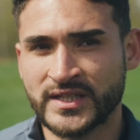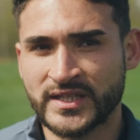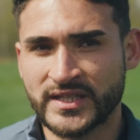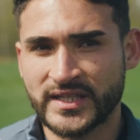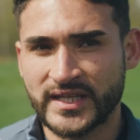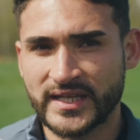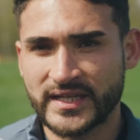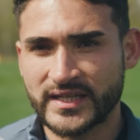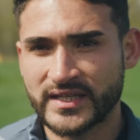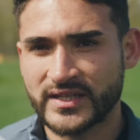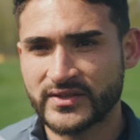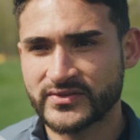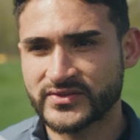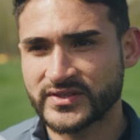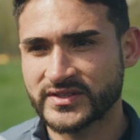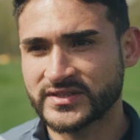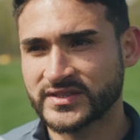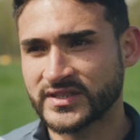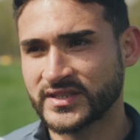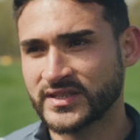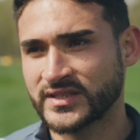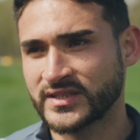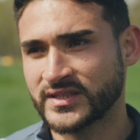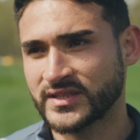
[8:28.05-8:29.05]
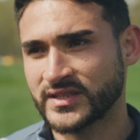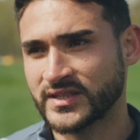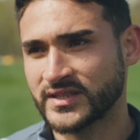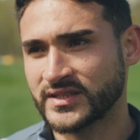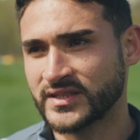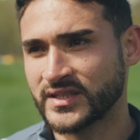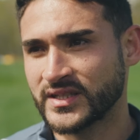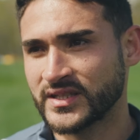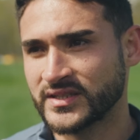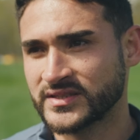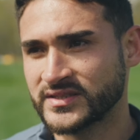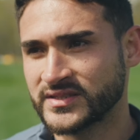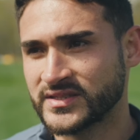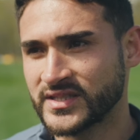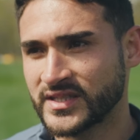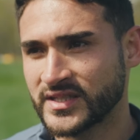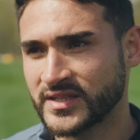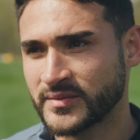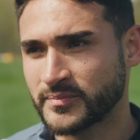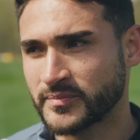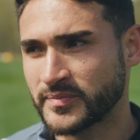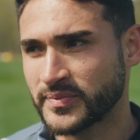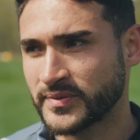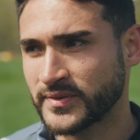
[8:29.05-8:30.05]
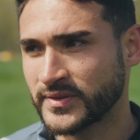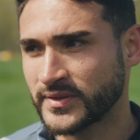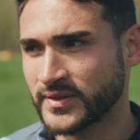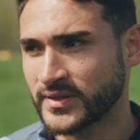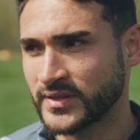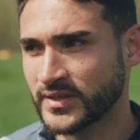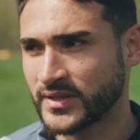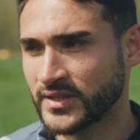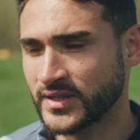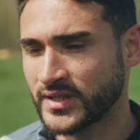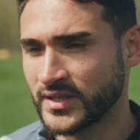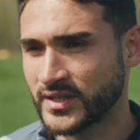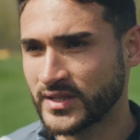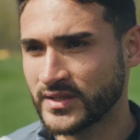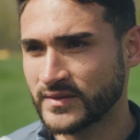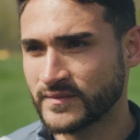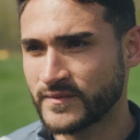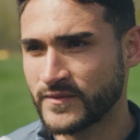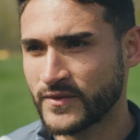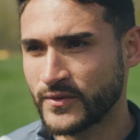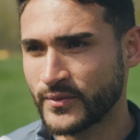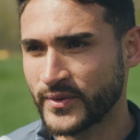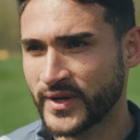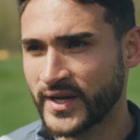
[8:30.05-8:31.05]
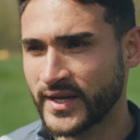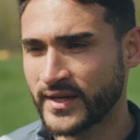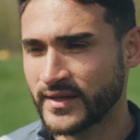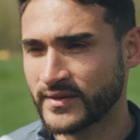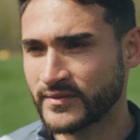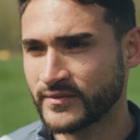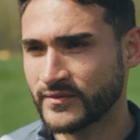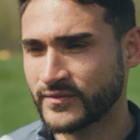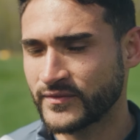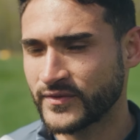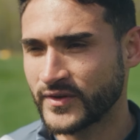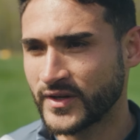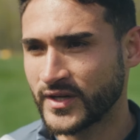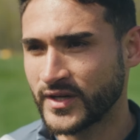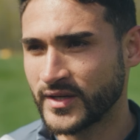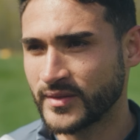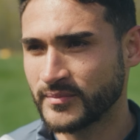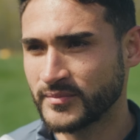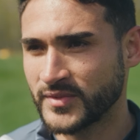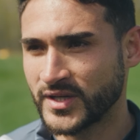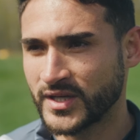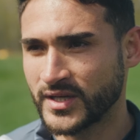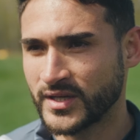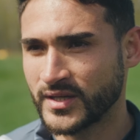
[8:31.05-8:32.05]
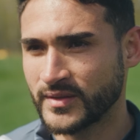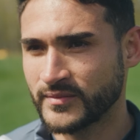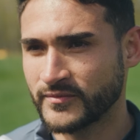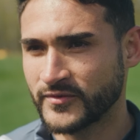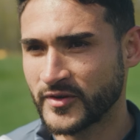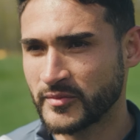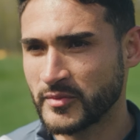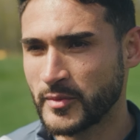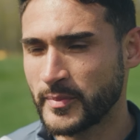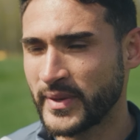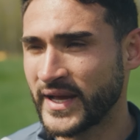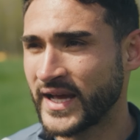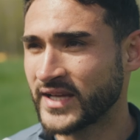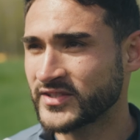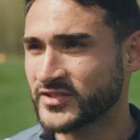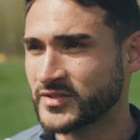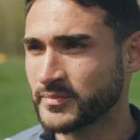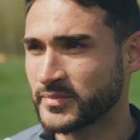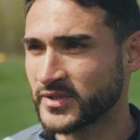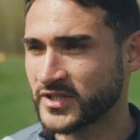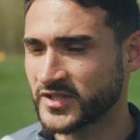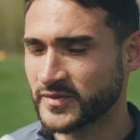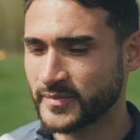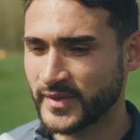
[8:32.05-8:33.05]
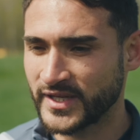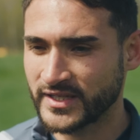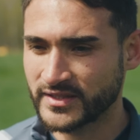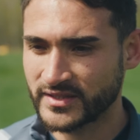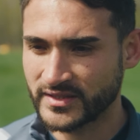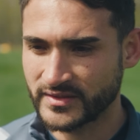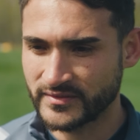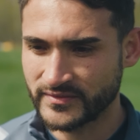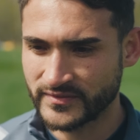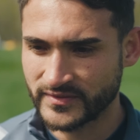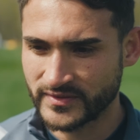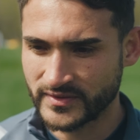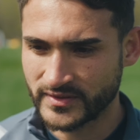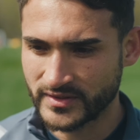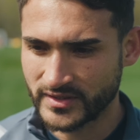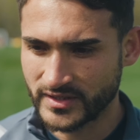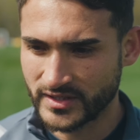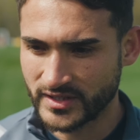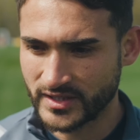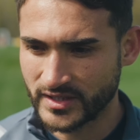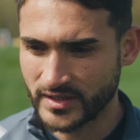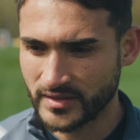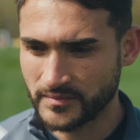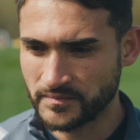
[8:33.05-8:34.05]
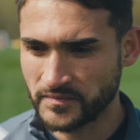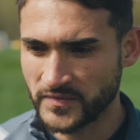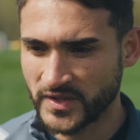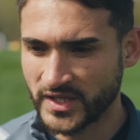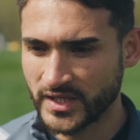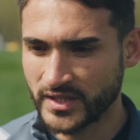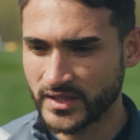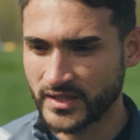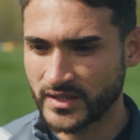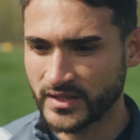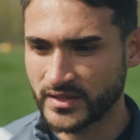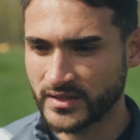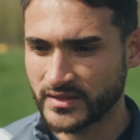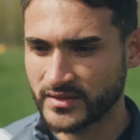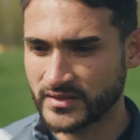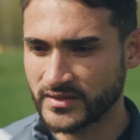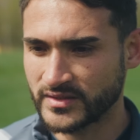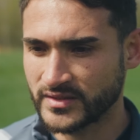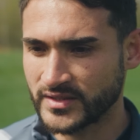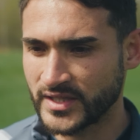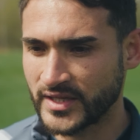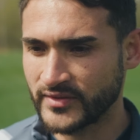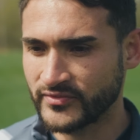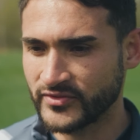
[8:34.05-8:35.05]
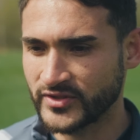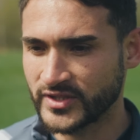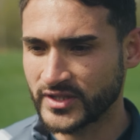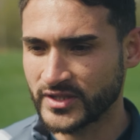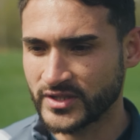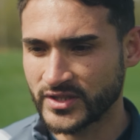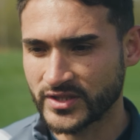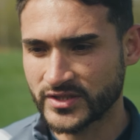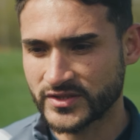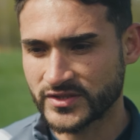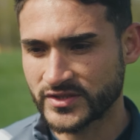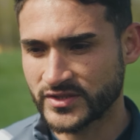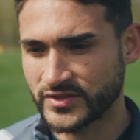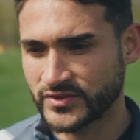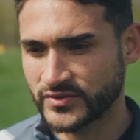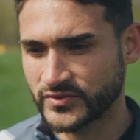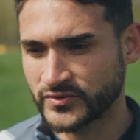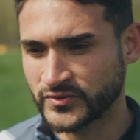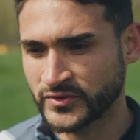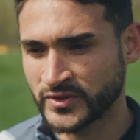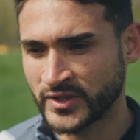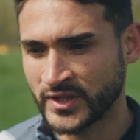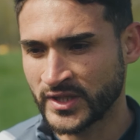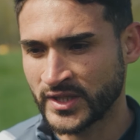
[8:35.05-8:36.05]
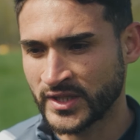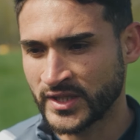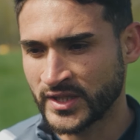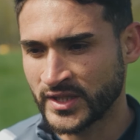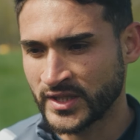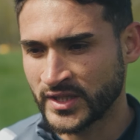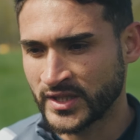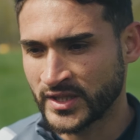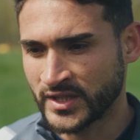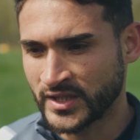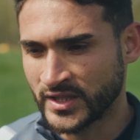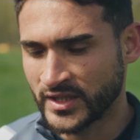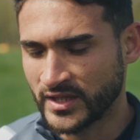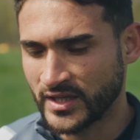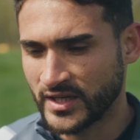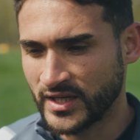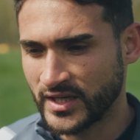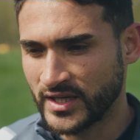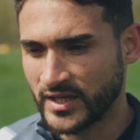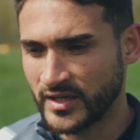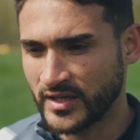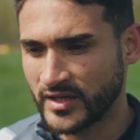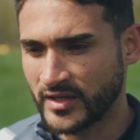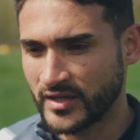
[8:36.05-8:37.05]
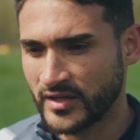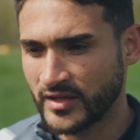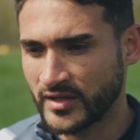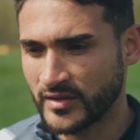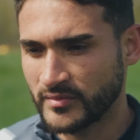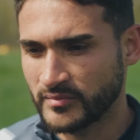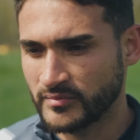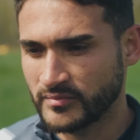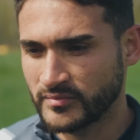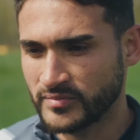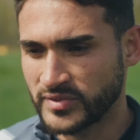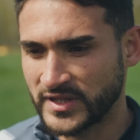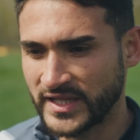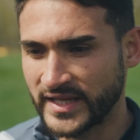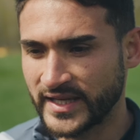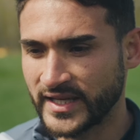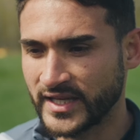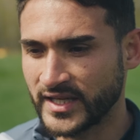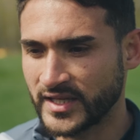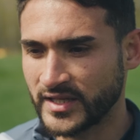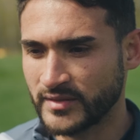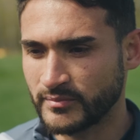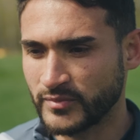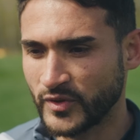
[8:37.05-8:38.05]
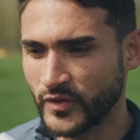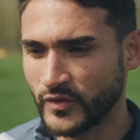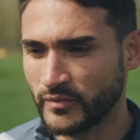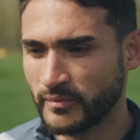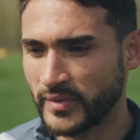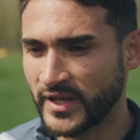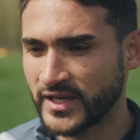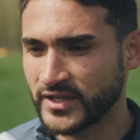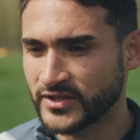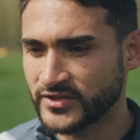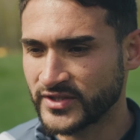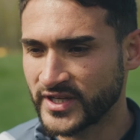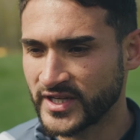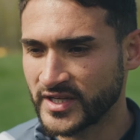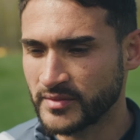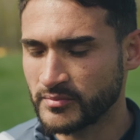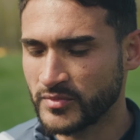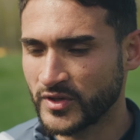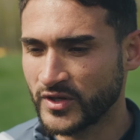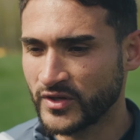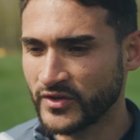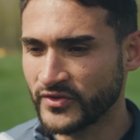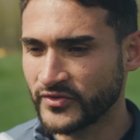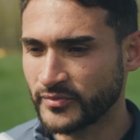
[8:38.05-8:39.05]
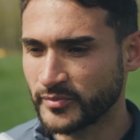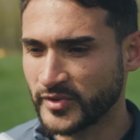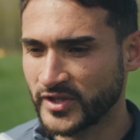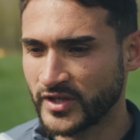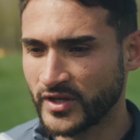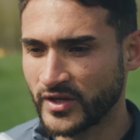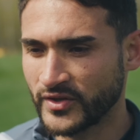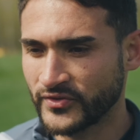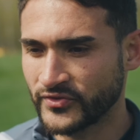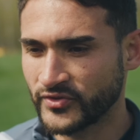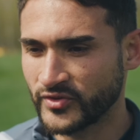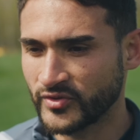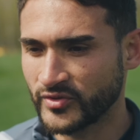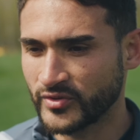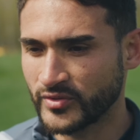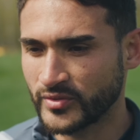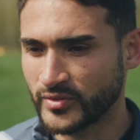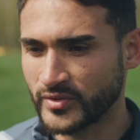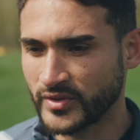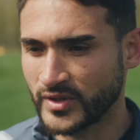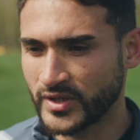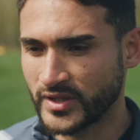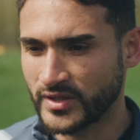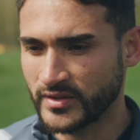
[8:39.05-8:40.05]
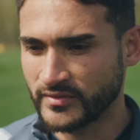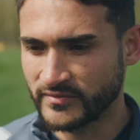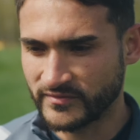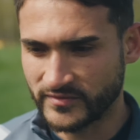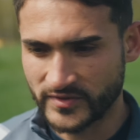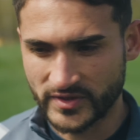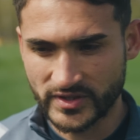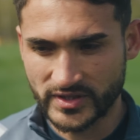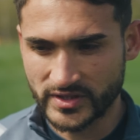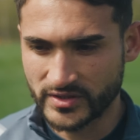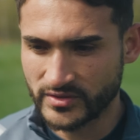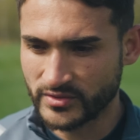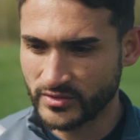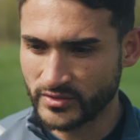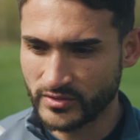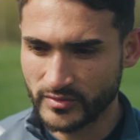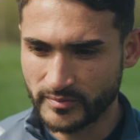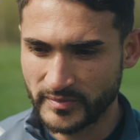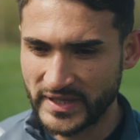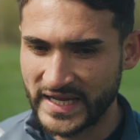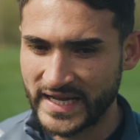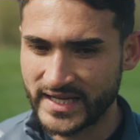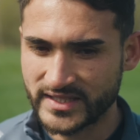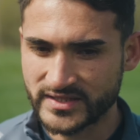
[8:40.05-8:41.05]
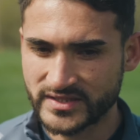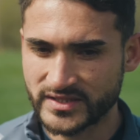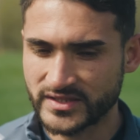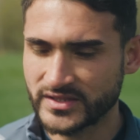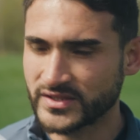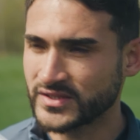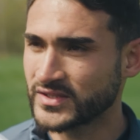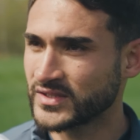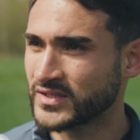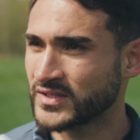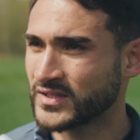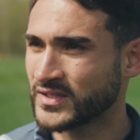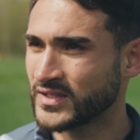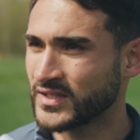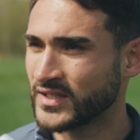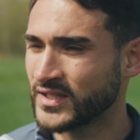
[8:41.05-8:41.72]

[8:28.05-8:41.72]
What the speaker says: Yeah, it gives us a deep threat from a passing perspective. He definitely looks to play both penetrating balls but also vertical passes